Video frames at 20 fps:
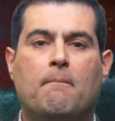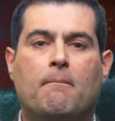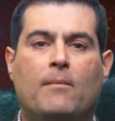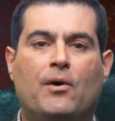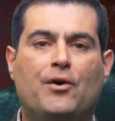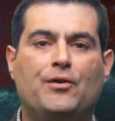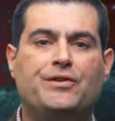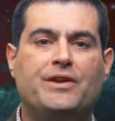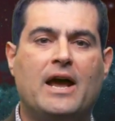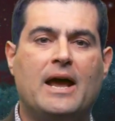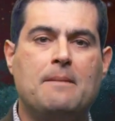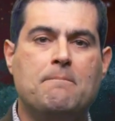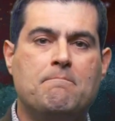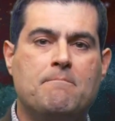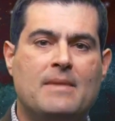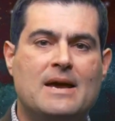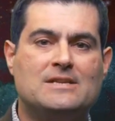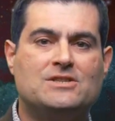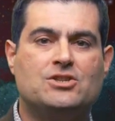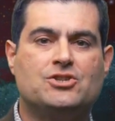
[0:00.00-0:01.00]

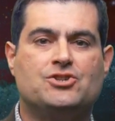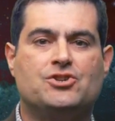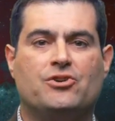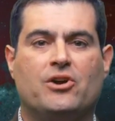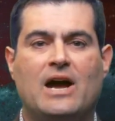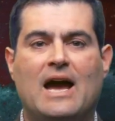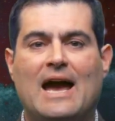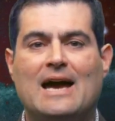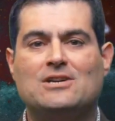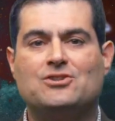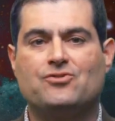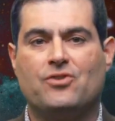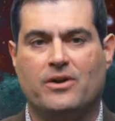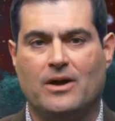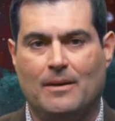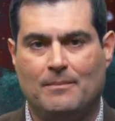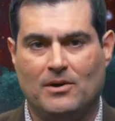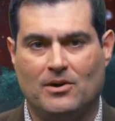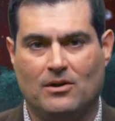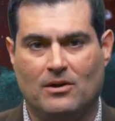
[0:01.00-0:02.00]
multi-messenger
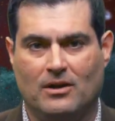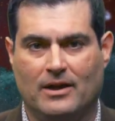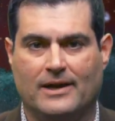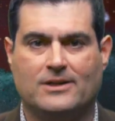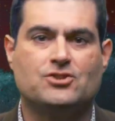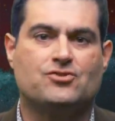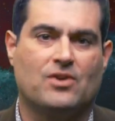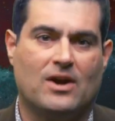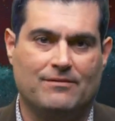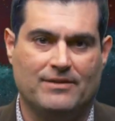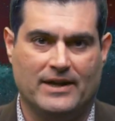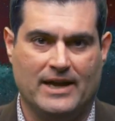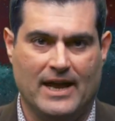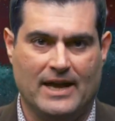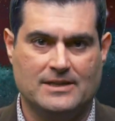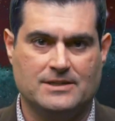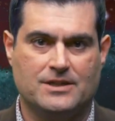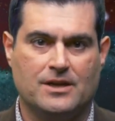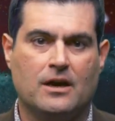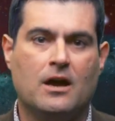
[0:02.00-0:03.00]
astronomical
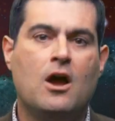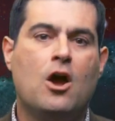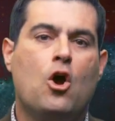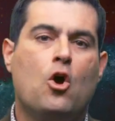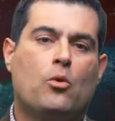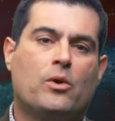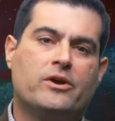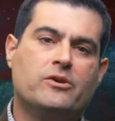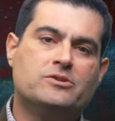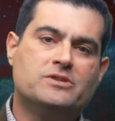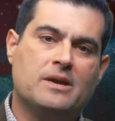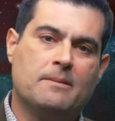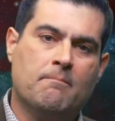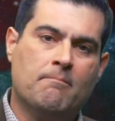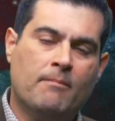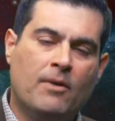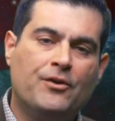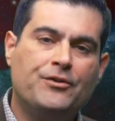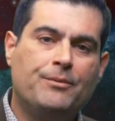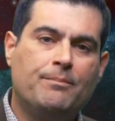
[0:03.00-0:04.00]
extravaganza. We're
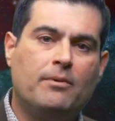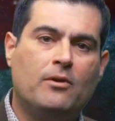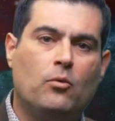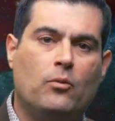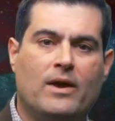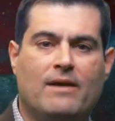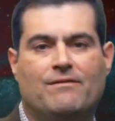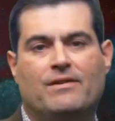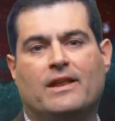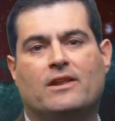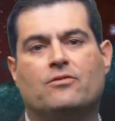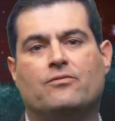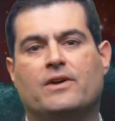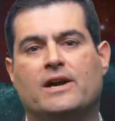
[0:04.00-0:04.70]
using multiple wavelength